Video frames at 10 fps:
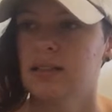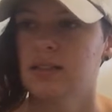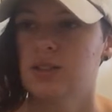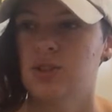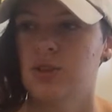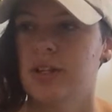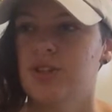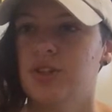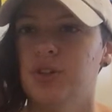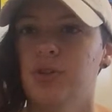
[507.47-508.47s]
story
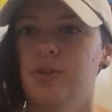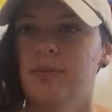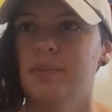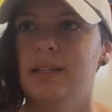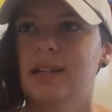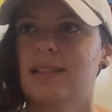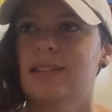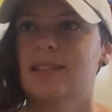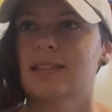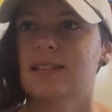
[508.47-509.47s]
2
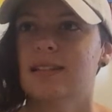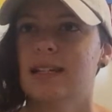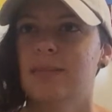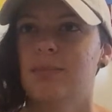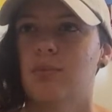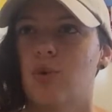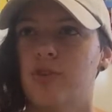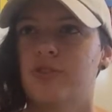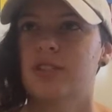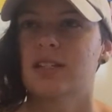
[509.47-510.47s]
because it
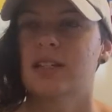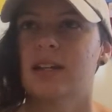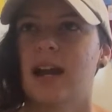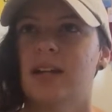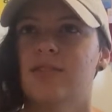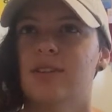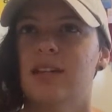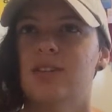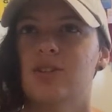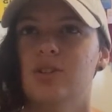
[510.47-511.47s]
morphs kind of
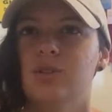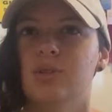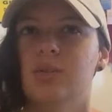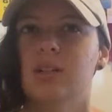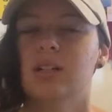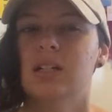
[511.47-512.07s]
into